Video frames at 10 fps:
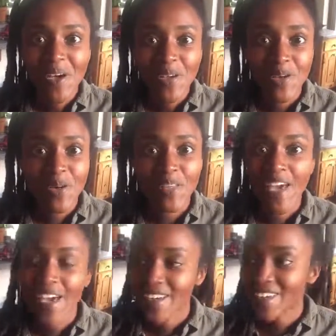You're
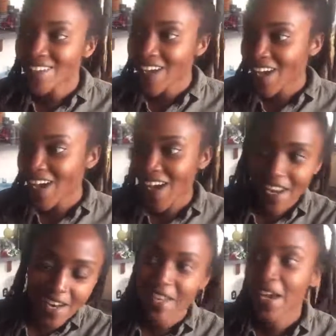like at
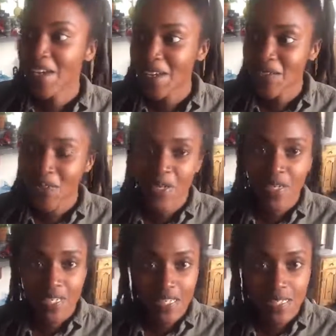a negative when you
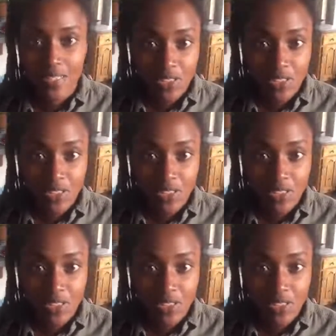eat